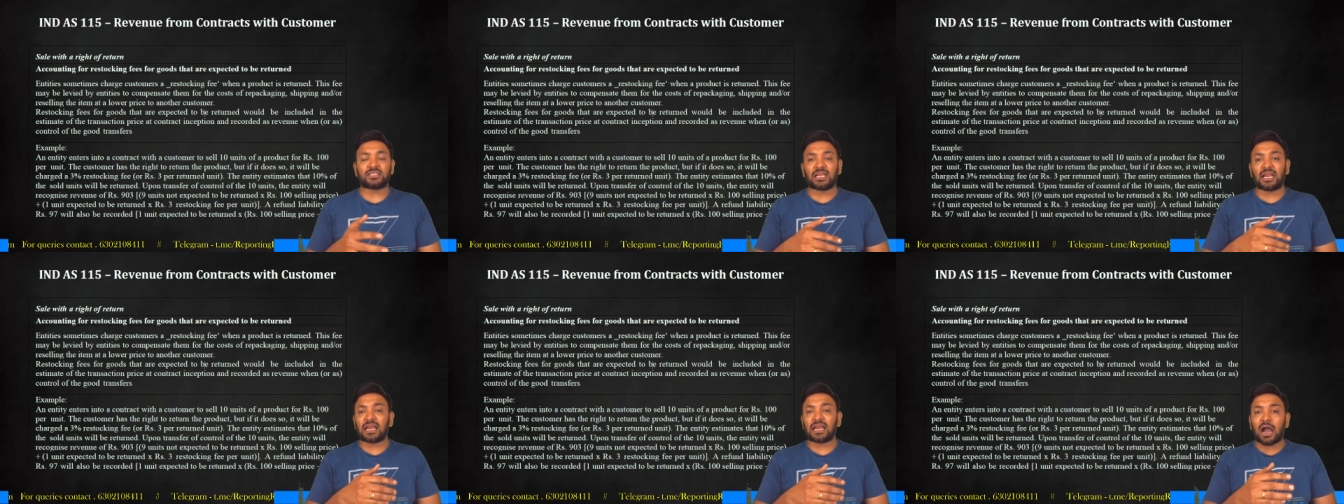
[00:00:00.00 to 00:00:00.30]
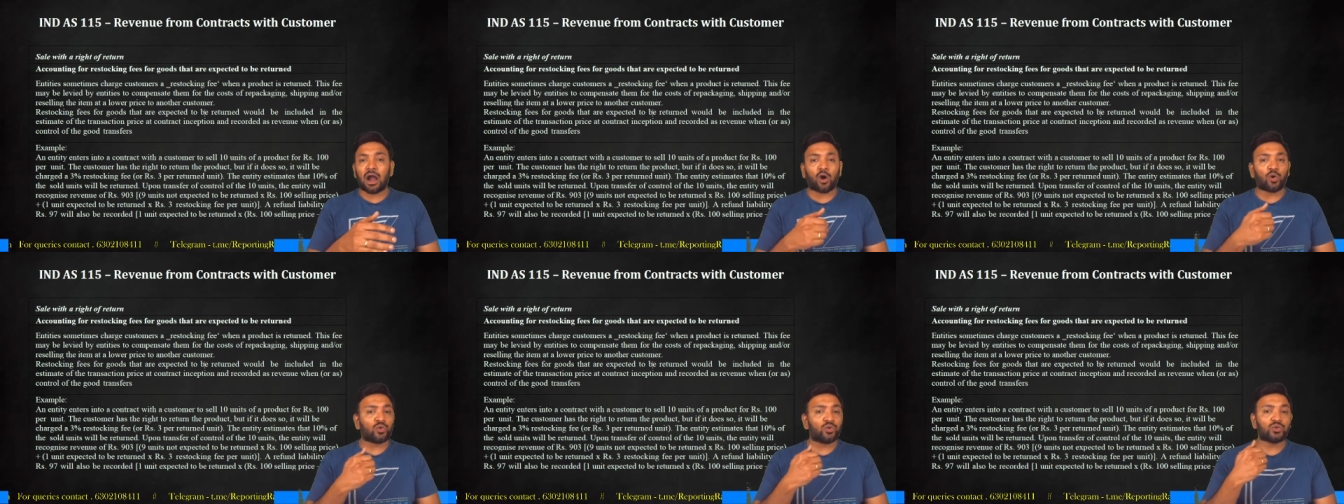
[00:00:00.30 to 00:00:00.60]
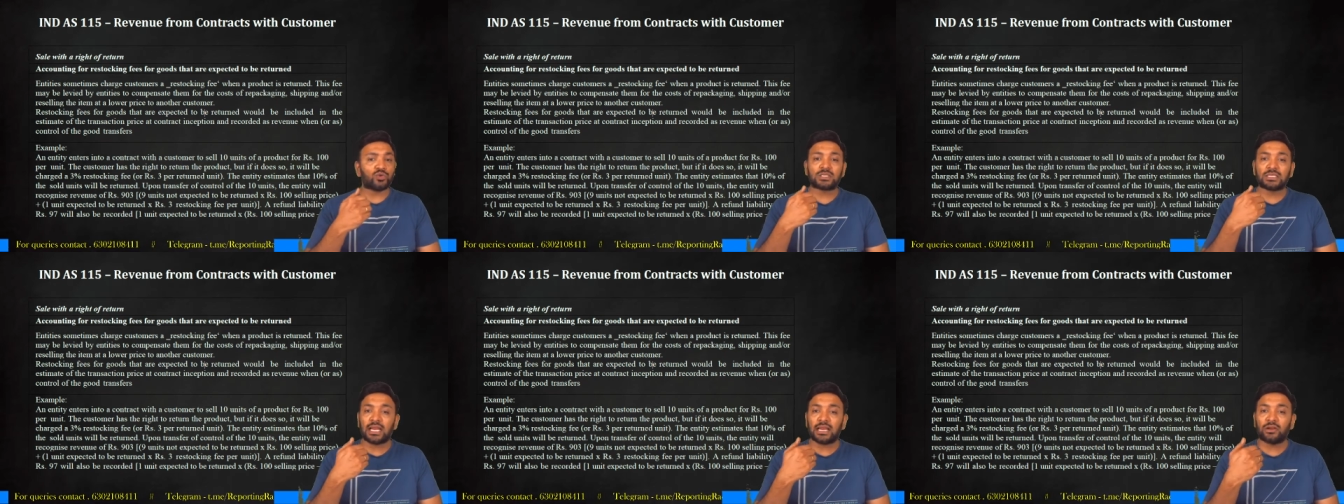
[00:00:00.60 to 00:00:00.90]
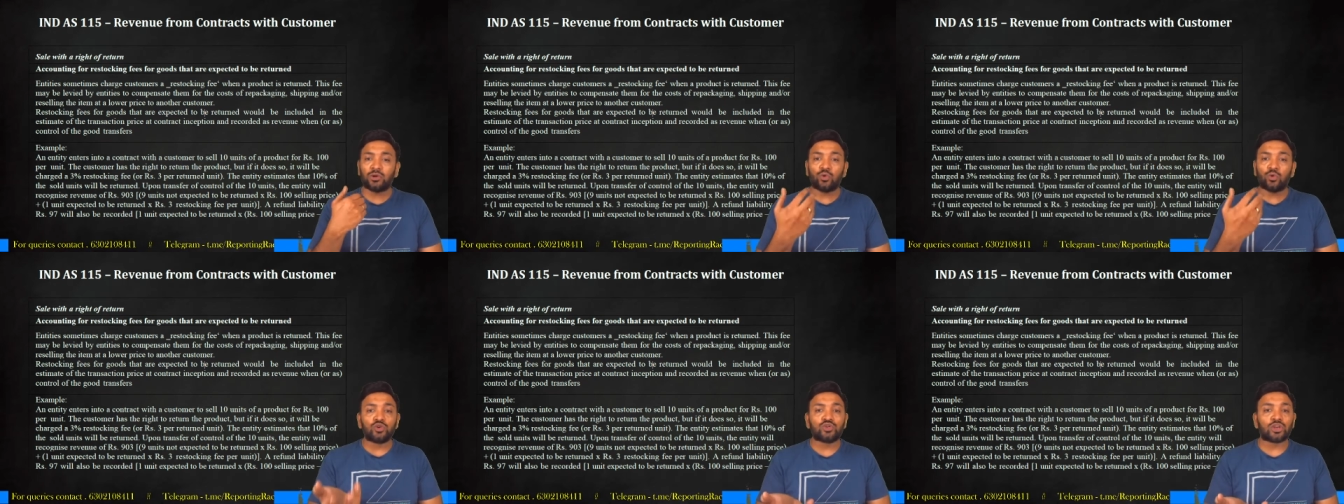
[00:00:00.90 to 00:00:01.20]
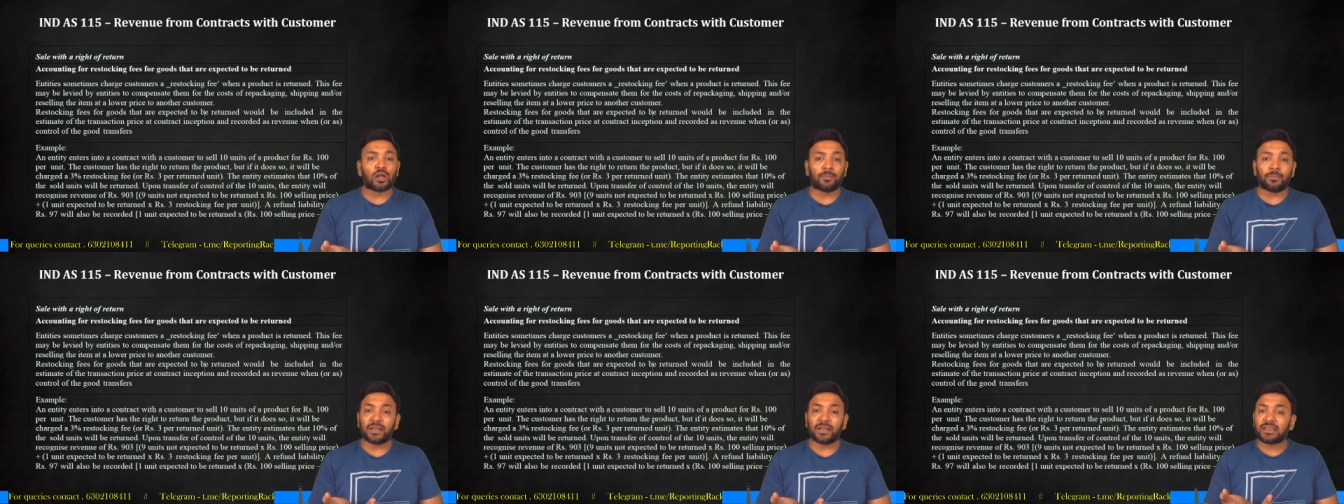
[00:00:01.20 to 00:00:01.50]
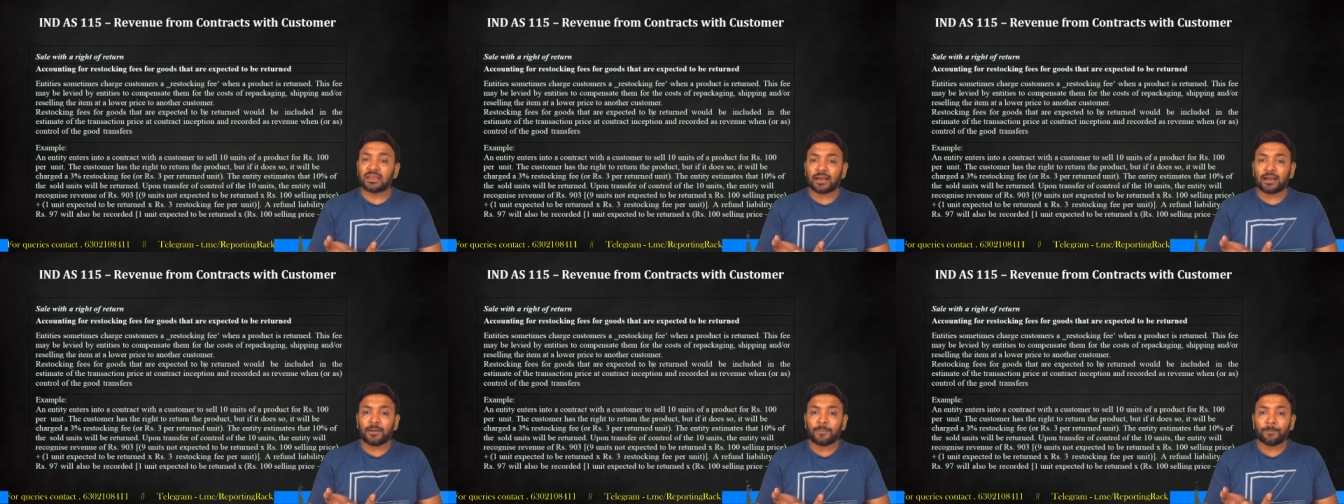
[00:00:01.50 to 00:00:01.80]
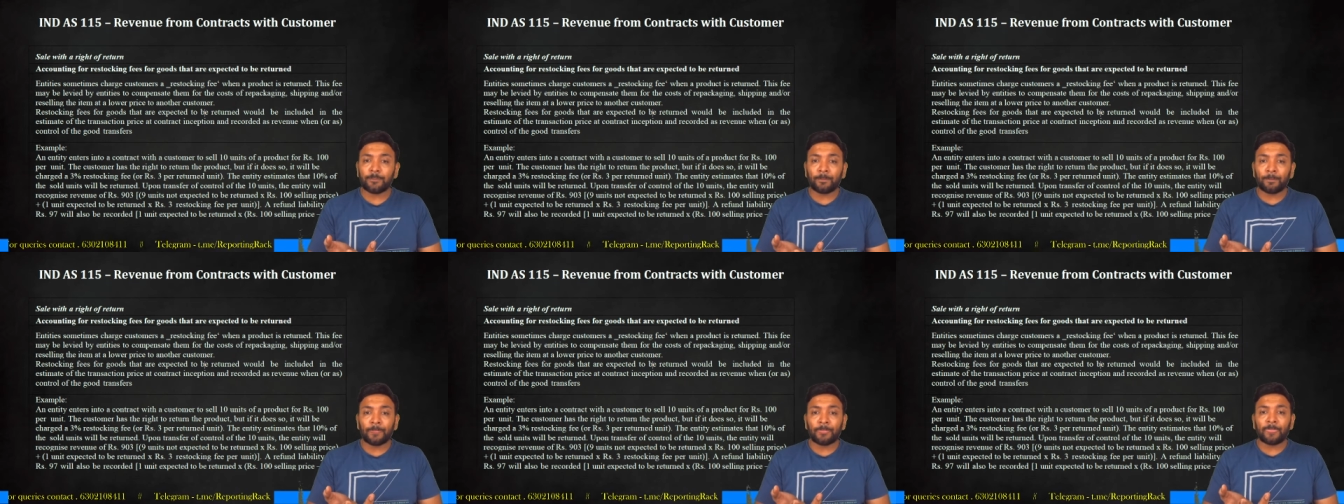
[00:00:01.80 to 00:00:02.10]
like how you sell goods on Myntra,
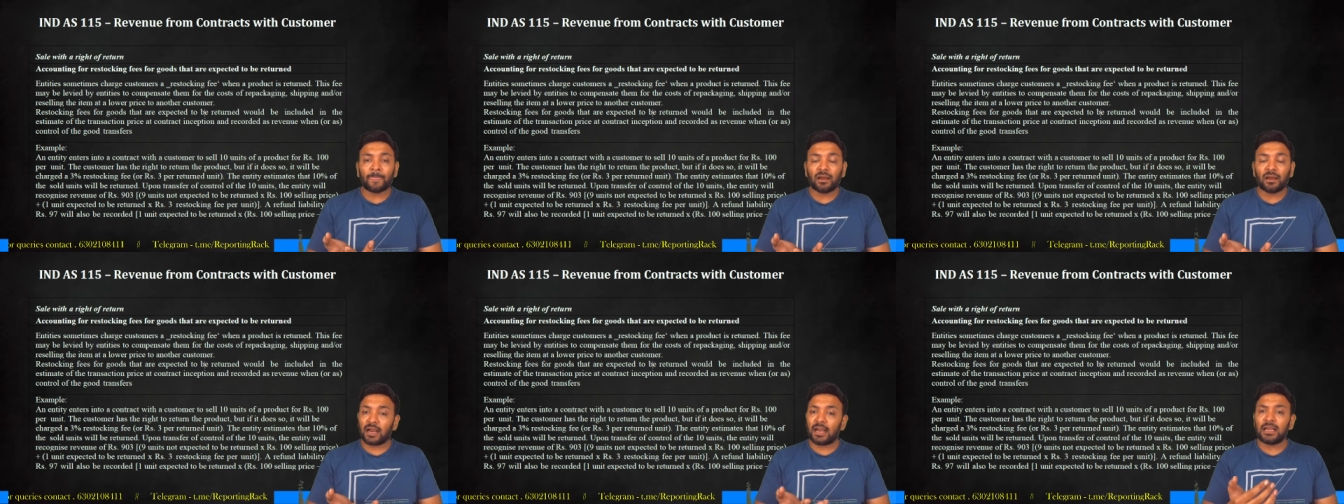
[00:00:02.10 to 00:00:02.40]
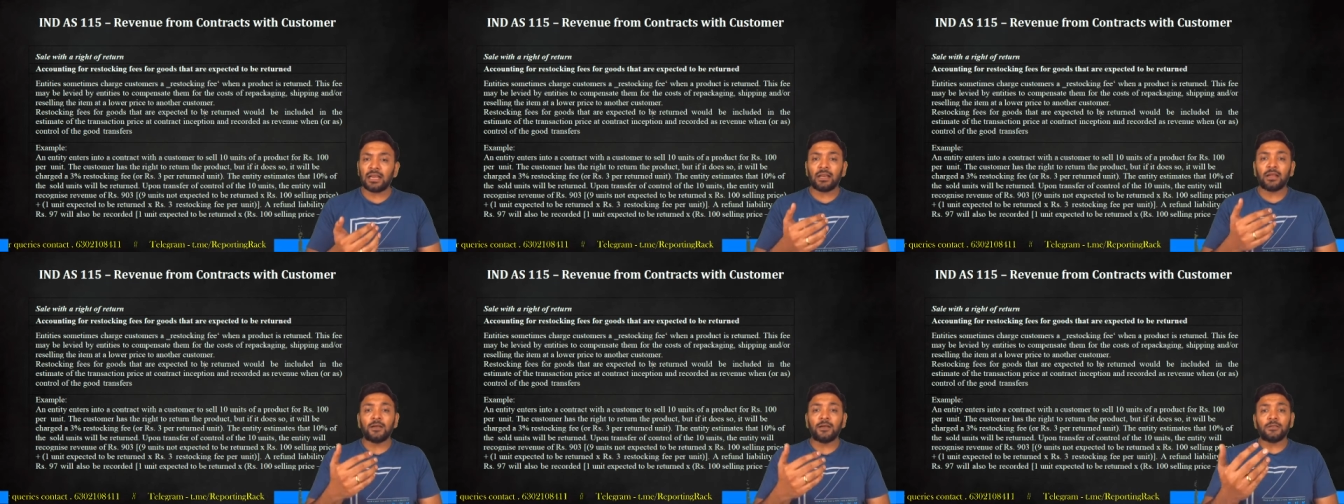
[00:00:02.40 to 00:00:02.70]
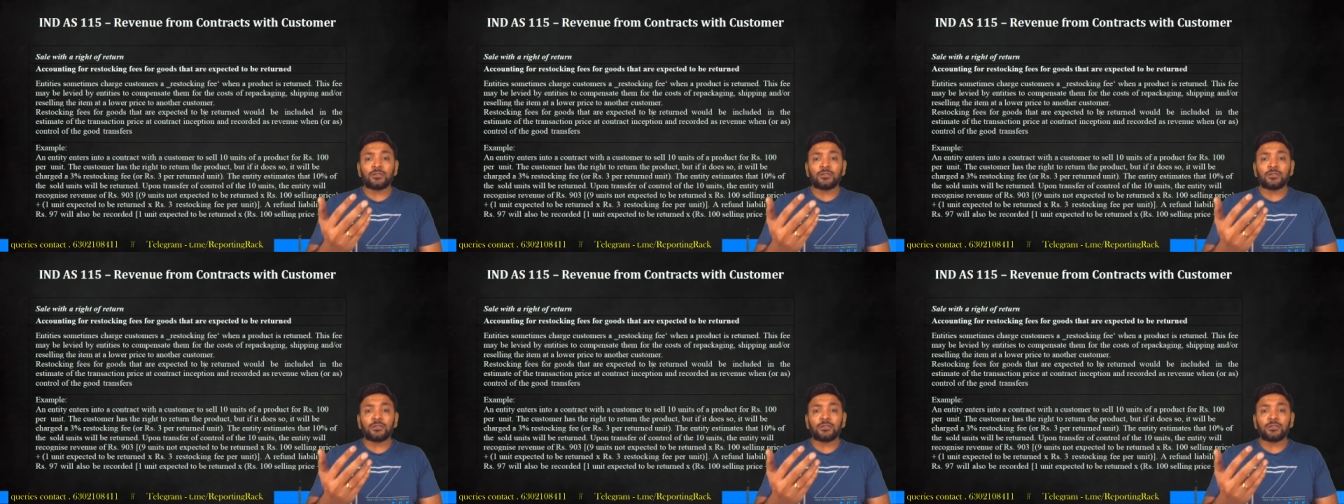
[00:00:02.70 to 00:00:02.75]
right?